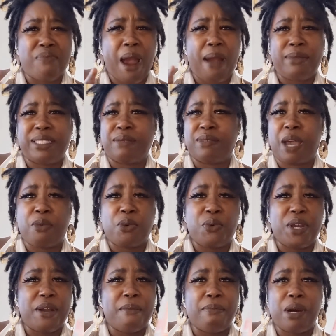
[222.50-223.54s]
probably some type of
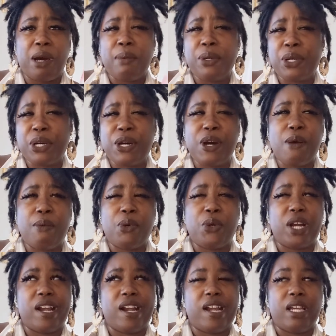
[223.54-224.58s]
weird bubble gum
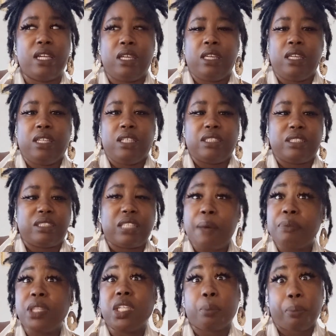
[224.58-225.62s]
or
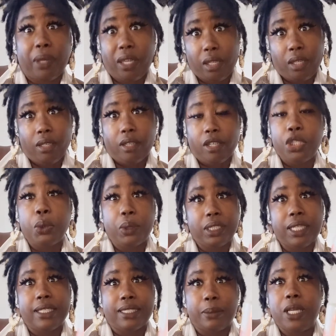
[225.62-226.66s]
something pink you would
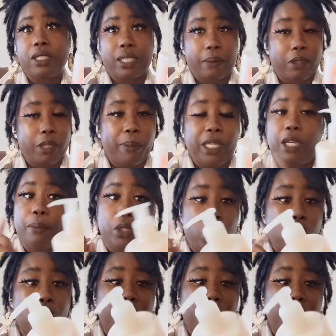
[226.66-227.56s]
think it smells something pink but no